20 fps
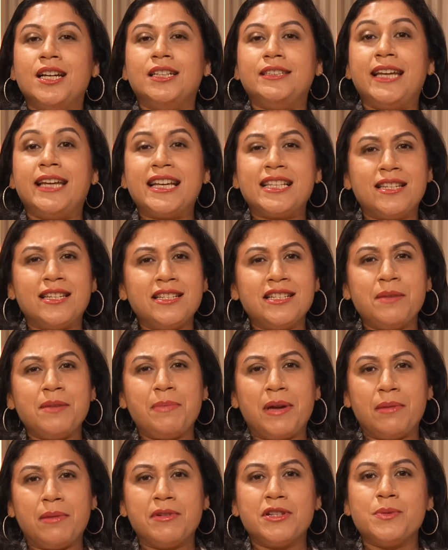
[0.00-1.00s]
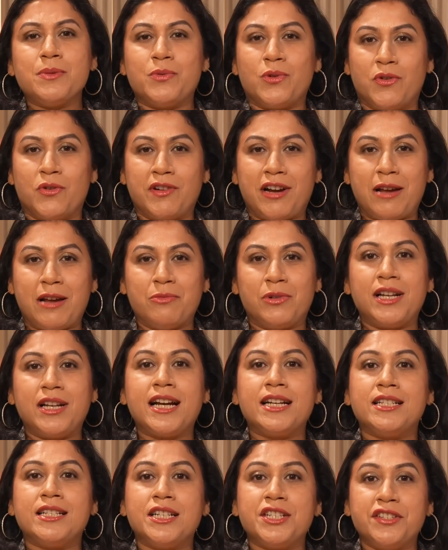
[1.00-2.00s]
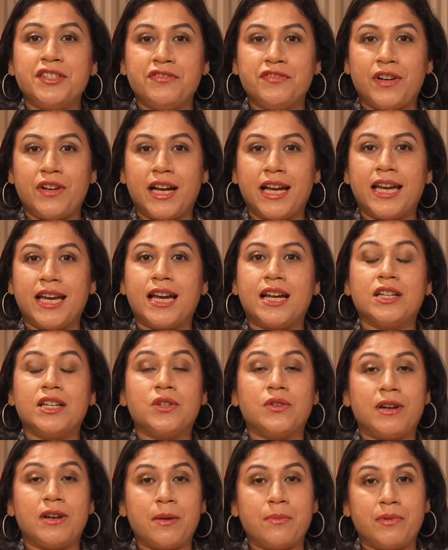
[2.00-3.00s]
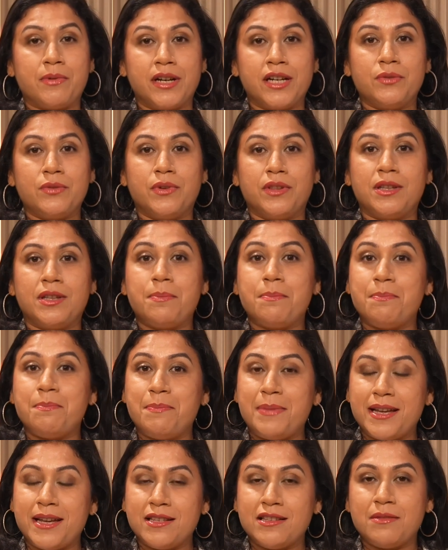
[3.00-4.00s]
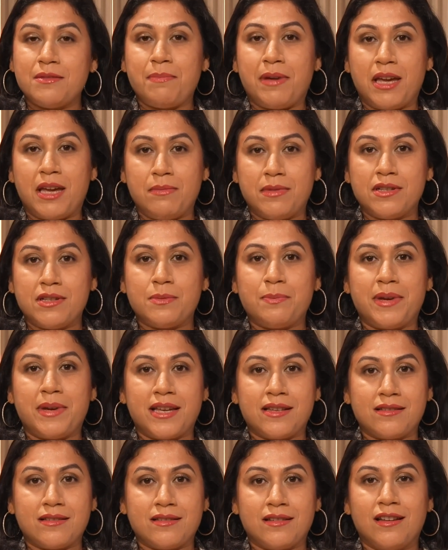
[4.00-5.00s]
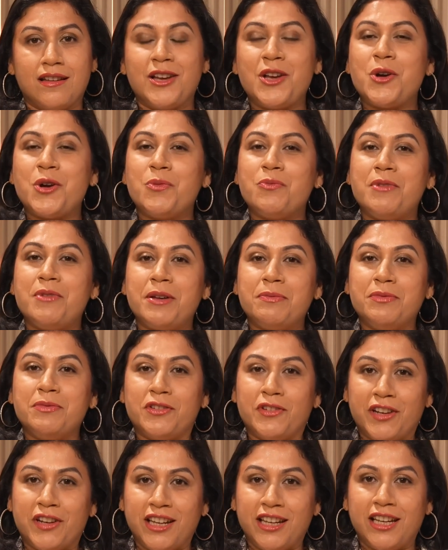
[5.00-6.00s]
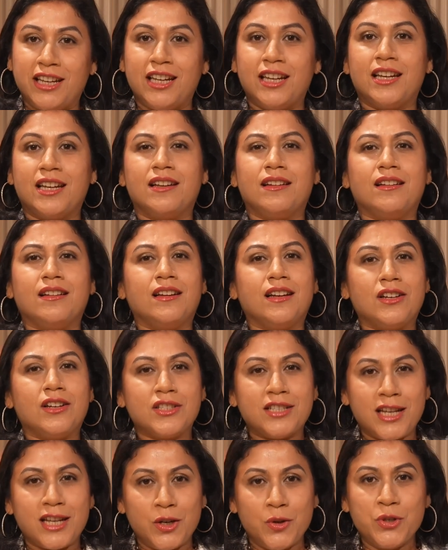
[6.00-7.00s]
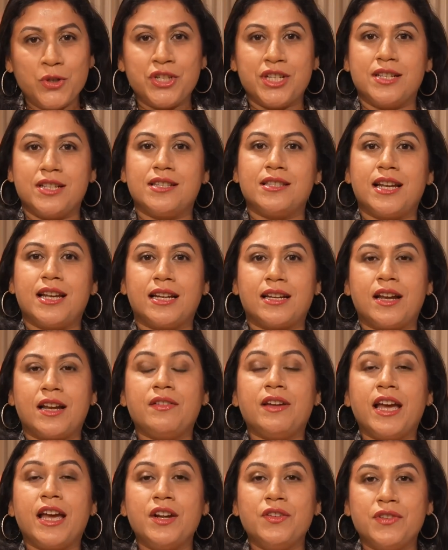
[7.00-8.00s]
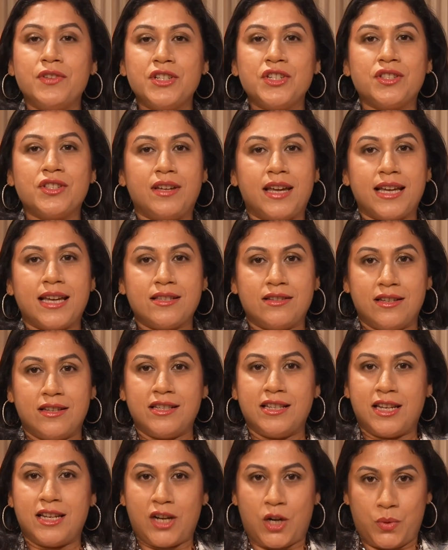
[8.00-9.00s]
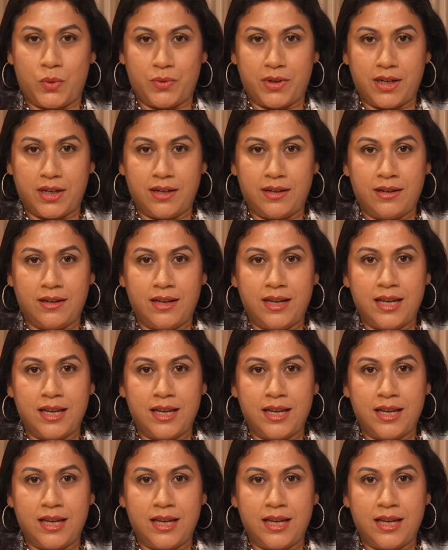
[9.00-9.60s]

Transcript: The XDC Payments Program will identify and collaborate with the best payments based Web3 solutions that can enrich the XDC network.